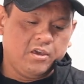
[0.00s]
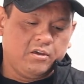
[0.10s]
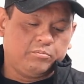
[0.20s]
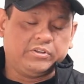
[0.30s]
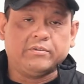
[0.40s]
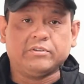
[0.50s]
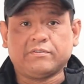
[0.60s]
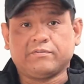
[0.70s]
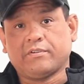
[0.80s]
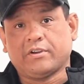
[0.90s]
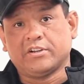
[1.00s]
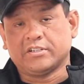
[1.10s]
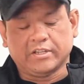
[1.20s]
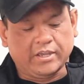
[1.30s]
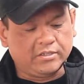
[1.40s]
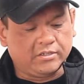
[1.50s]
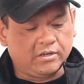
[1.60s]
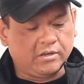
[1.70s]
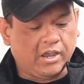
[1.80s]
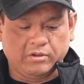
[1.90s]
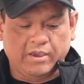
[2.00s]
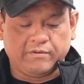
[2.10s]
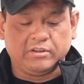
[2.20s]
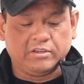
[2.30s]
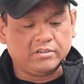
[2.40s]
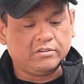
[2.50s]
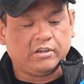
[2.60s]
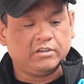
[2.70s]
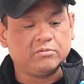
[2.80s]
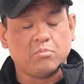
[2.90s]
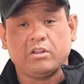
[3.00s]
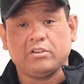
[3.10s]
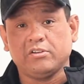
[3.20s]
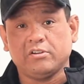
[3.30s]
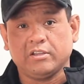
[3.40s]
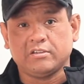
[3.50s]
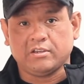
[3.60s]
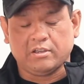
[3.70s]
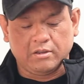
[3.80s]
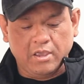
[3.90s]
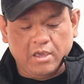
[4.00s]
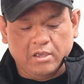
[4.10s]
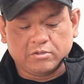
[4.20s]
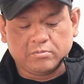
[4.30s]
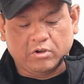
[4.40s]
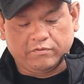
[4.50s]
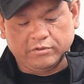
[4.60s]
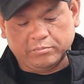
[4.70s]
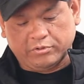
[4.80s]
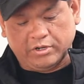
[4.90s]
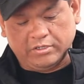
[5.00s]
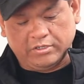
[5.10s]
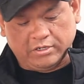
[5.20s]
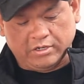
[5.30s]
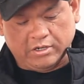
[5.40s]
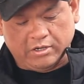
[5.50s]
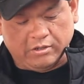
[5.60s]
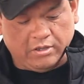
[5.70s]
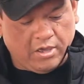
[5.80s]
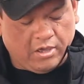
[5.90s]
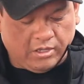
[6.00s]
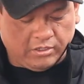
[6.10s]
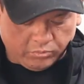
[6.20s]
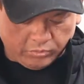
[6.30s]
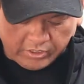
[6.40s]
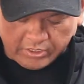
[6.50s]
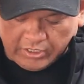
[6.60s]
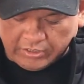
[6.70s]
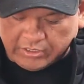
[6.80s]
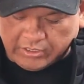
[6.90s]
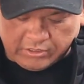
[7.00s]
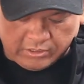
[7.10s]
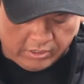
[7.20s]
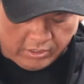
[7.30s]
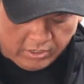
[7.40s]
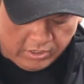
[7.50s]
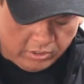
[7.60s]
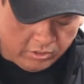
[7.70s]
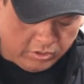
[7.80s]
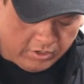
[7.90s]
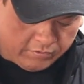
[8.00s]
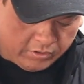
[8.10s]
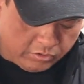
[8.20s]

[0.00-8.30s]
play with different various lights, and having this small unit and small footprint, it's really neat that you know, you have another